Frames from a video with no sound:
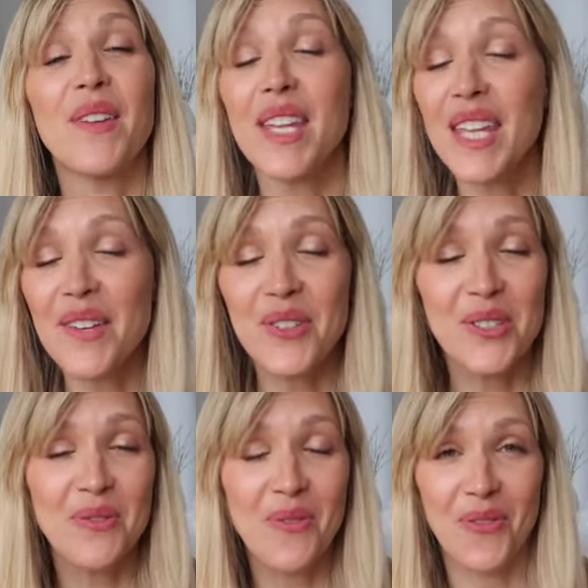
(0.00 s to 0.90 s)

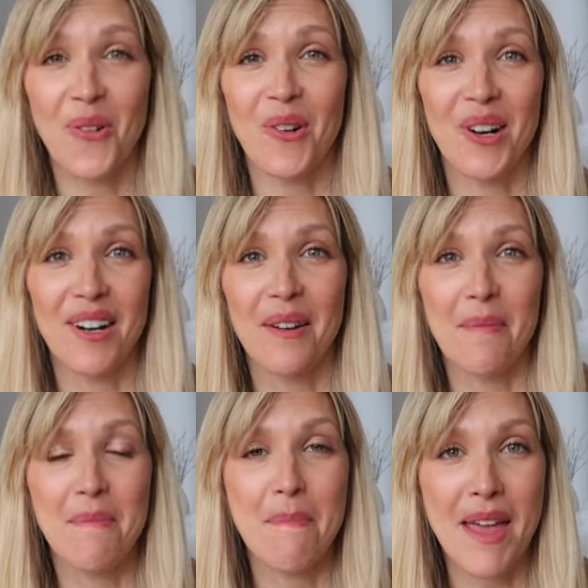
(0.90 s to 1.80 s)
even for
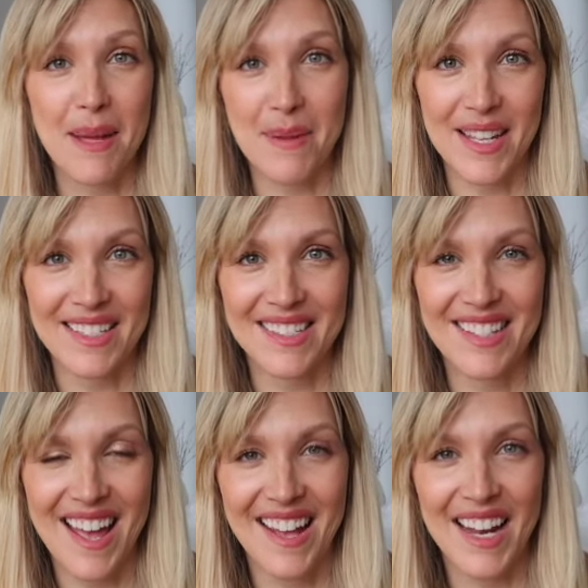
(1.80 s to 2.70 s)

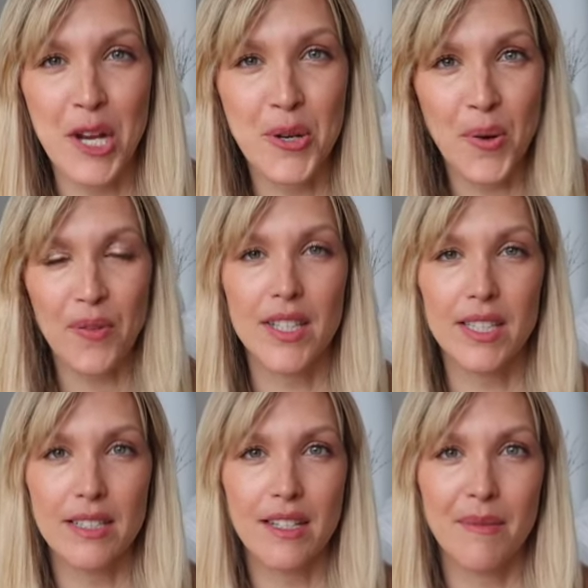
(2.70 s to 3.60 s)
babies. And I know that
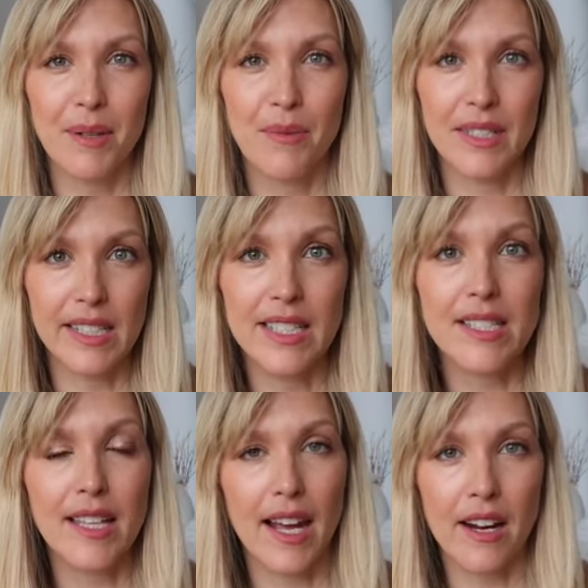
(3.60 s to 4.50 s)
this can be really
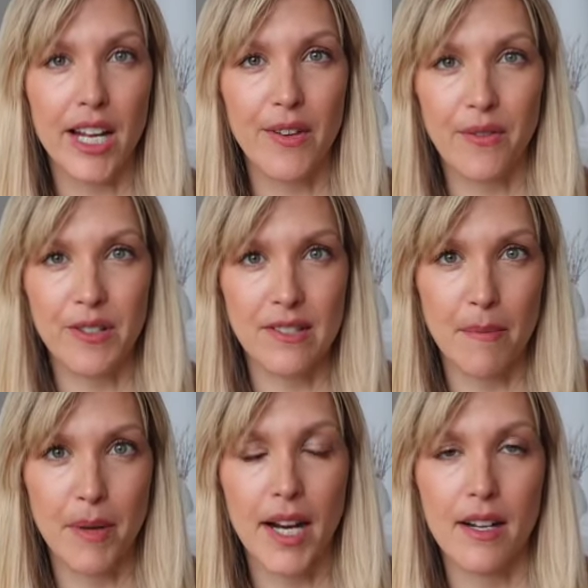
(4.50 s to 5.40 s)
scary for
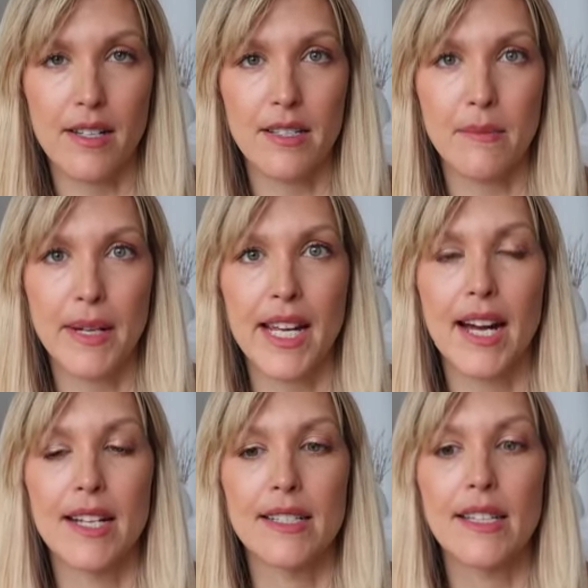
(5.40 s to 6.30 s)
some parents
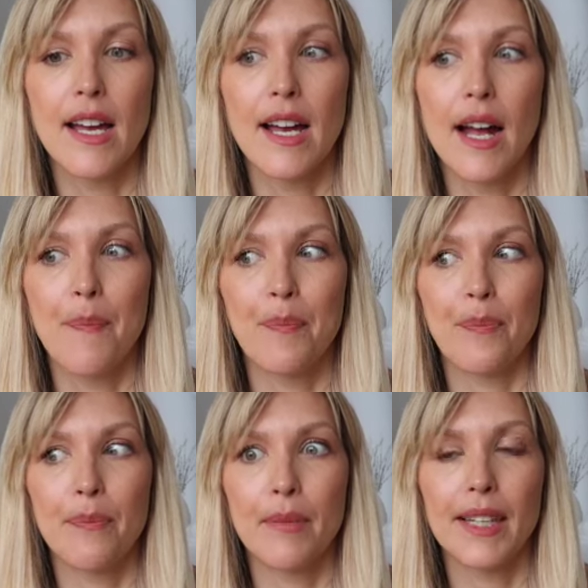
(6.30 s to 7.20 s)
because
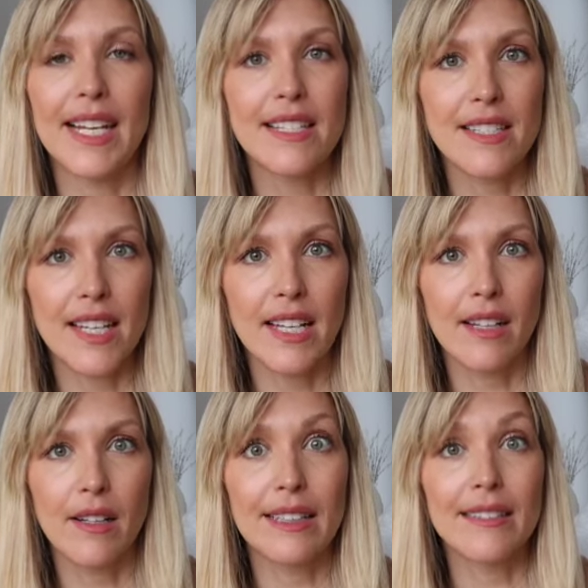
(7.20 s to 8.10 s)

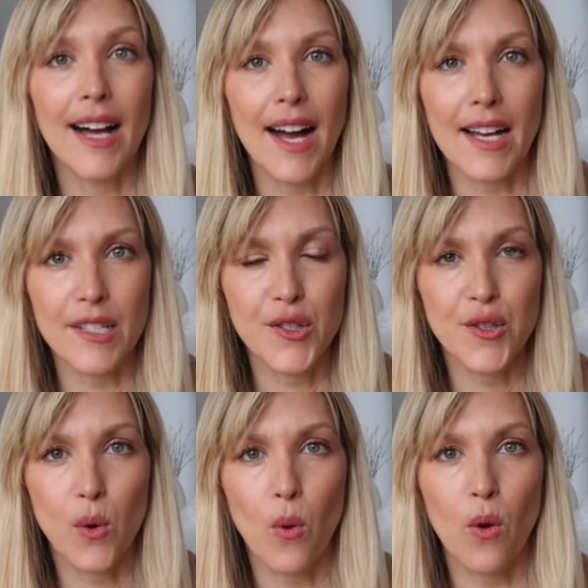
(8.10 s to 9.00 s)
placing
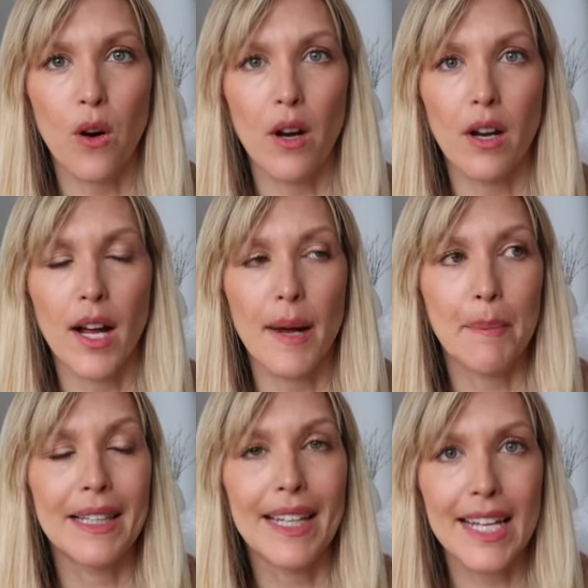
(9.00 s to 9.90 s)
glass or
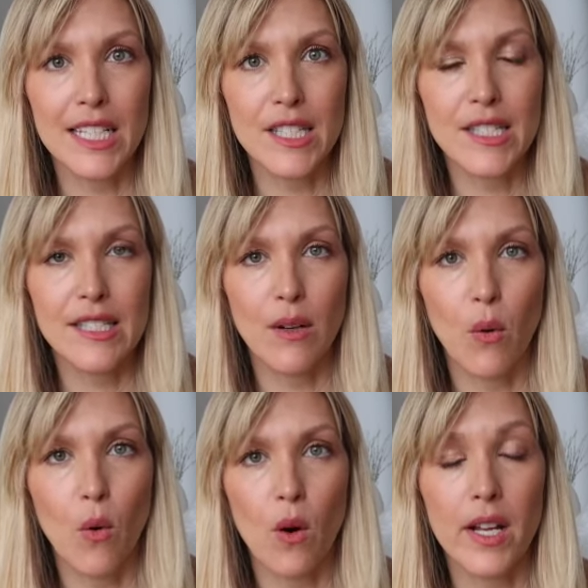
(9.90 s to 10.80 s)
plates
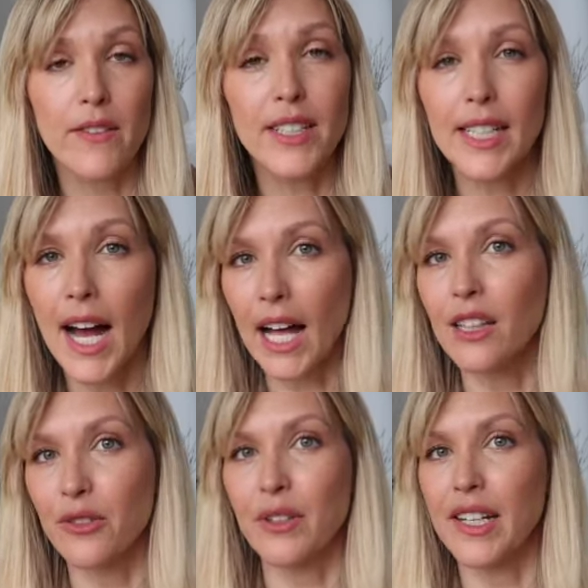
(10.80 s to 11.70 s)
or even
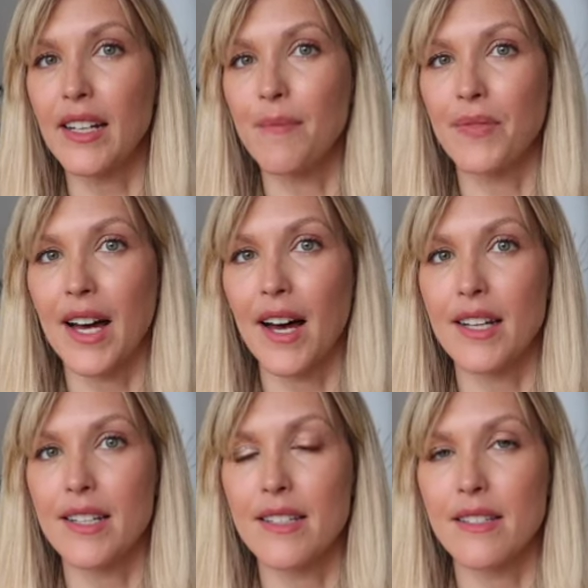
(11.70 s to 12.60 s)
cutlery
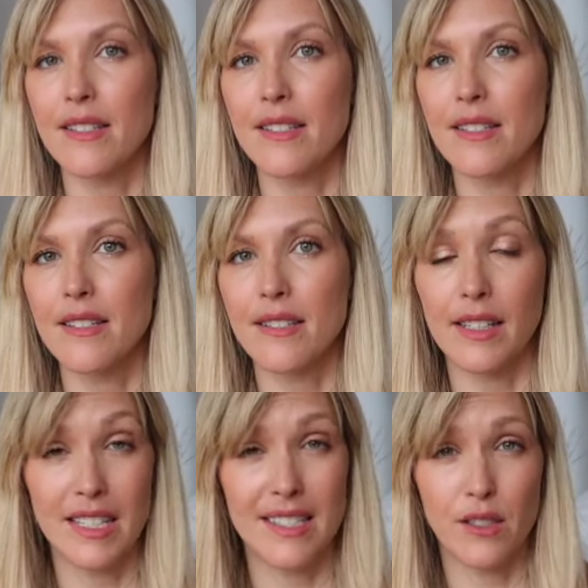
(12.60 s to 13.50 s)
that is
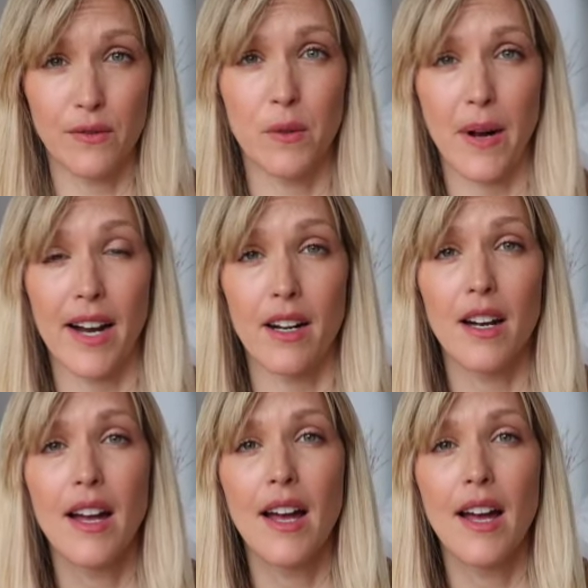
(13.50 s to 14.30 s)
like silverware,